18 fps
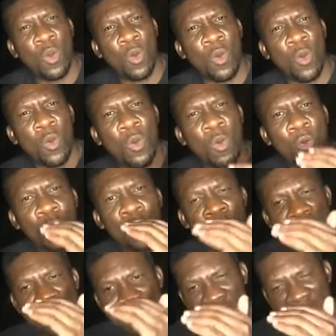all
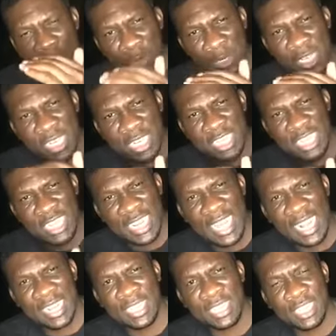the
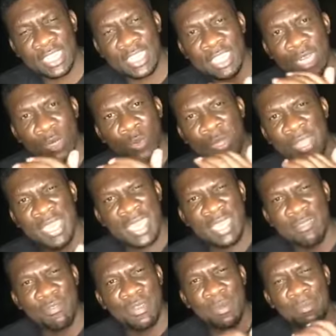conditionalities that were
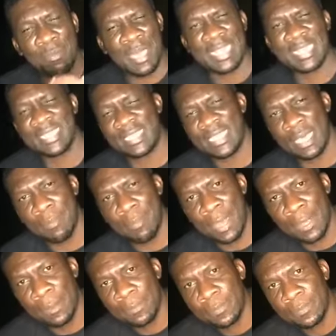given by
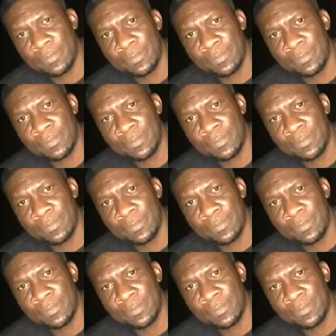ZEMA?